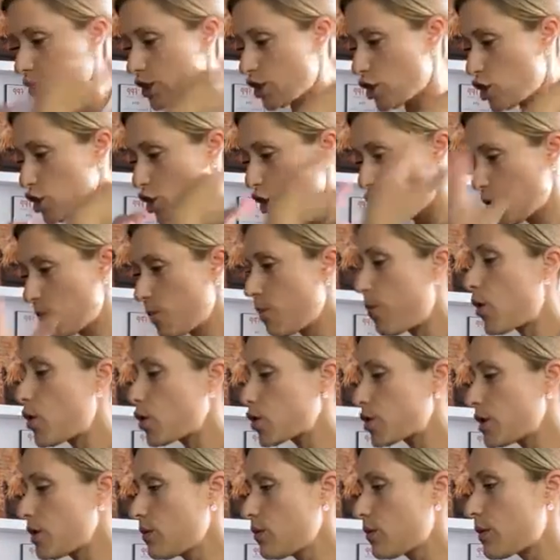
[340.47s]
Your
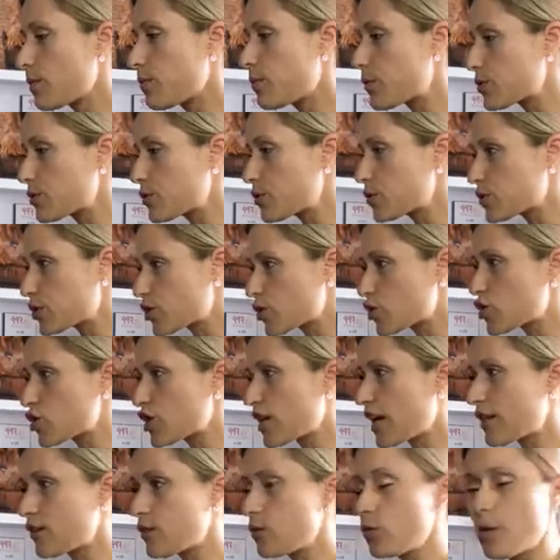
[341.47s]
body will produce a
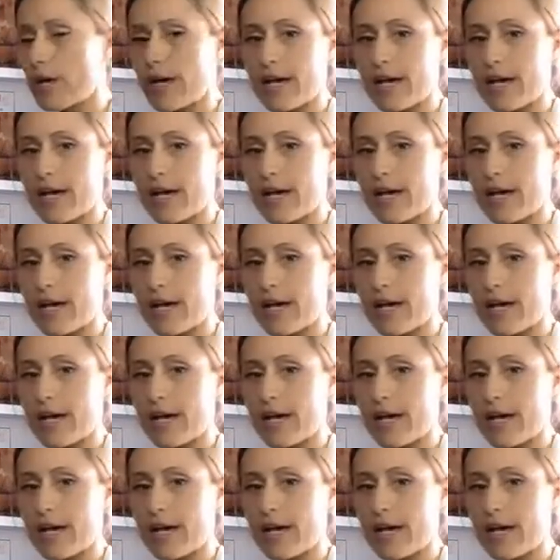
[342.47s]
shadow,